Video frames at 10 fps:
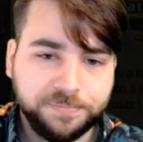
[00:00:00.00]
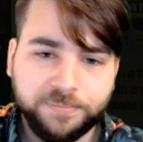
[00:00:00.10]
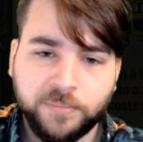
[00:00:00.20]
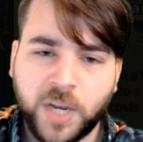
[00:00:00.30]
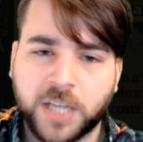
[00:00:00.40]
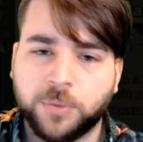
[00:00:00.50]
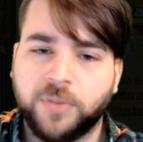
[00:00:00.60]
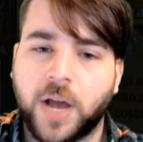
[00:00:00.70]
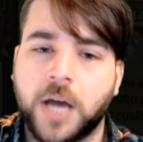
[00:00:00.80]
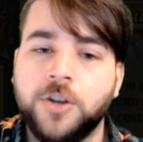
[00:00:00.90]
Next, we
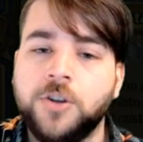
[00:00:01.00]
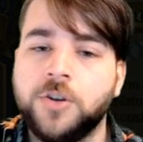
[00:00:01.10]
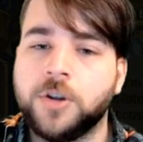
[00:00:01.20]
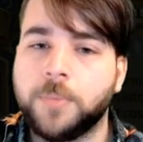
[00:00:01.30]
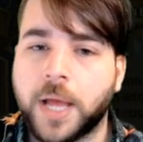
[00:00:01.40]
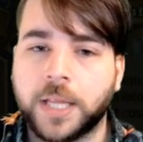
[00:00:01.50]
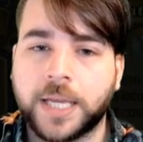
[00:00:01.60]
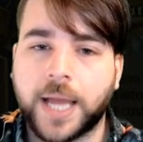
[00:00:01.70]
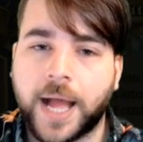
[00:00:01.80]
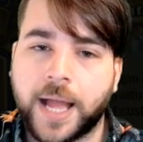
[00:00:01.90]
have
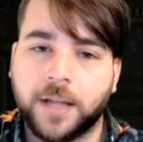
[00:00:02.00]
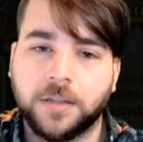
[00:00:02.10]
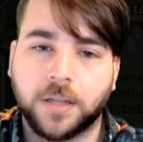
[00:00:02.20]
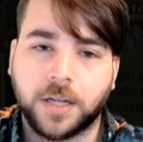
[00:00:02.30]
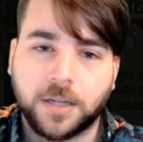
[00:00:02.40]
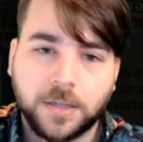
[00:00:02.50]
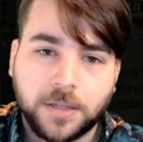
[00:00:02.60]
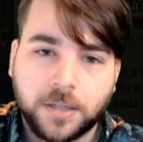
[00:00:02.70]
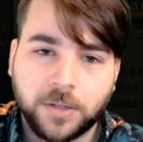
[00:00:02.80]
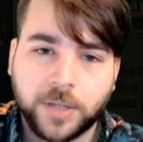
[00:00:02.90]
Underbelly Angler.
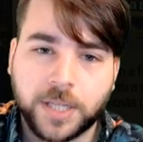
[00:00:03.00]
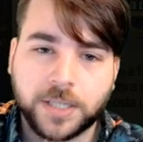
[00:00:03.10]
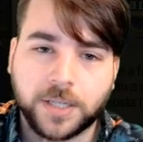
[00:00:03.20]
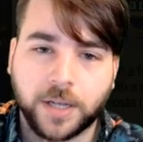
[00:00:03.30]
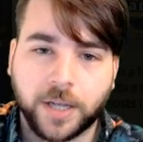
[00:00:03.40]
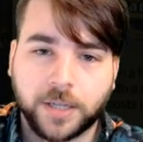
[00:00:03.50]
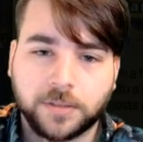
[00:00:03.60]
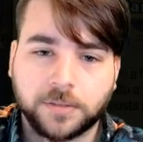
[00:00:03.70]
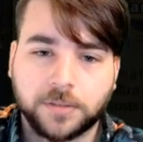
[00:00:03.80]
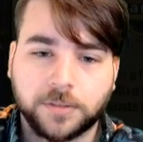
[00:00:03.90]
Look at this guy.
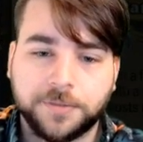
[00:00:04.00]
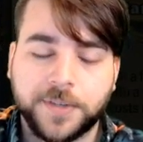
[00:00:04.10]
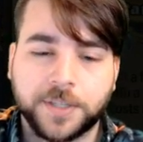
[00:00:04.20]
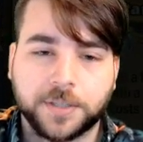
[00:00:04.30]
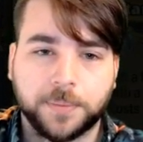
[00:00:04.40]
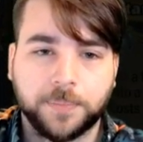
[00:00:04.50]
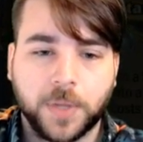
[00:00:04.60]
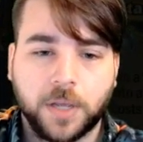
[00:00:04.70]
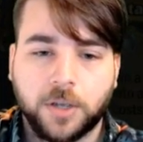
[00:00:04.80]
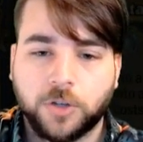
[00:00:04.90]
Fearsome.
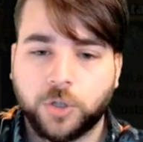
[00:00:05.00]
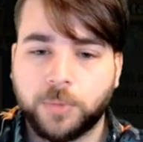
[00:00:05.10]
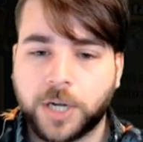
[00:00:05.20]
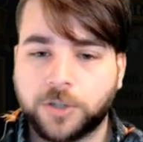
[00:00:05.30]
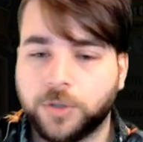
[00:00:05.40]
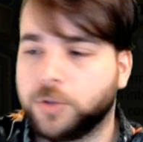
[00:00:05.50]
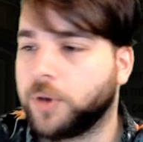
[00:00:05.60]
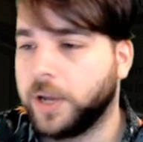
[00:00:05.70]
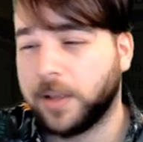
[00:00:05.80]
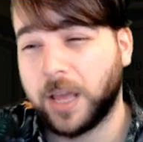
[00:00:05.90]
2 mana,
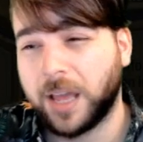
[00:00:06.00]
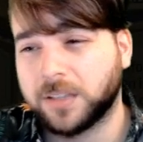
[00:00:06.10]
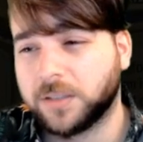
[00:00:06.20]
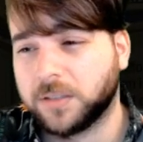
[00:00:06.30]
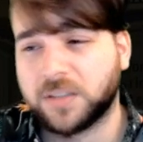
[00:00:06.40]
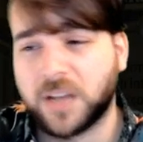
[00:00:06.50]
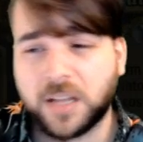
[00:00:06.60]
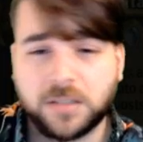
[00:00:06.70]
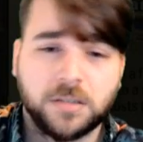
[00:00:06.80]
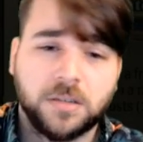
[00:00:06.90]
2/3. Excellent
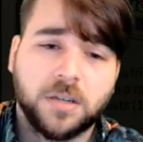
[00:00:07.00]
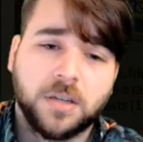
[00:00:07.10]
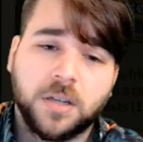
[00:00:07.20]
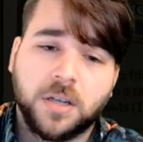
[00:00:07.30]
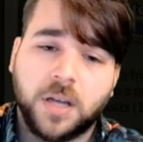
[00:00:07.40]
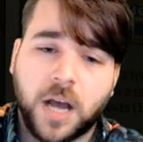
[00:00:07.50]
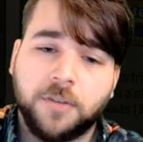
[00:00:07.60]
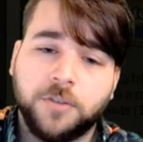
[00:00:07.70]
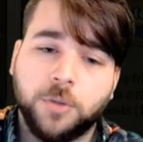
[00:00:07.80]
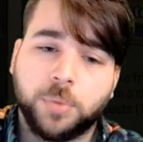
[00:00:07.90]
stats.
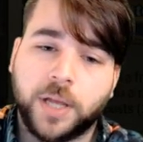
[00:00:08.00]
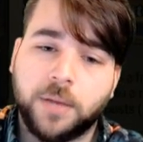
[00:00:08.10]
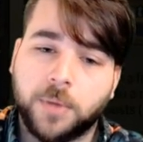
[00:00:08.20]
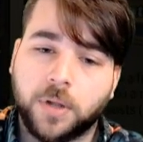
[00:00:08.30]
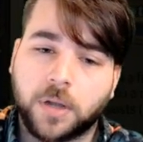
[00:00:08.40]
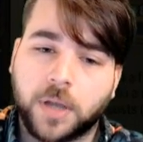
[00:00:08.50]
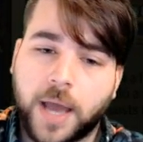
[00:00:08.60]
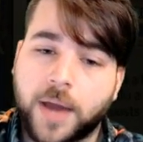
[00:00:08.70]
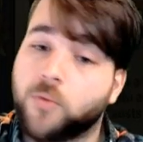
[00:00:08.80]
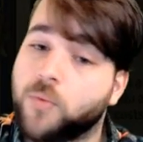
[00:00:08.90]
After you play a Murloc,
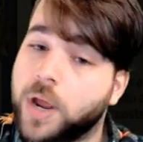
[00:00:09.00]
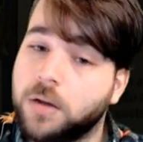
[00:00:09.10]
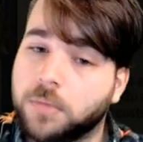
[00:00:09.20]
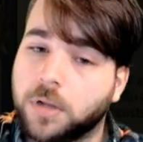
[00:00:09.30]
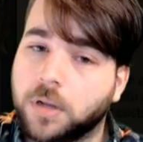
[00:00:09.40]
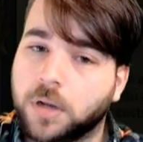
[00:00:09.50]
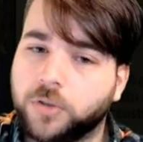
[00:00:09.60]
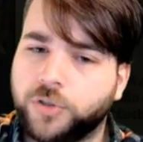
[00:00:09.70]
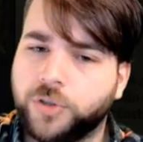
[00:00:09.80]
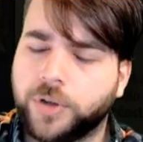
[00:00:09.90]
add a random
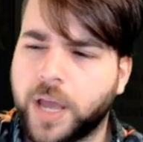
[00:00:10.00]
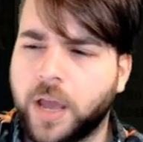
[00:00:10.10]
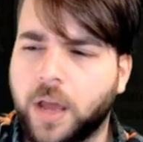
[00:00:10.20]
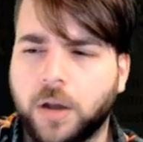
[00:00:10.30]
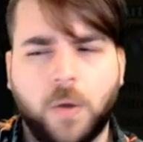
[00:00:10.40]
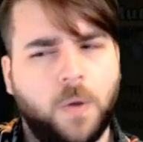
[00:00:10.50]
Murloc to your hand.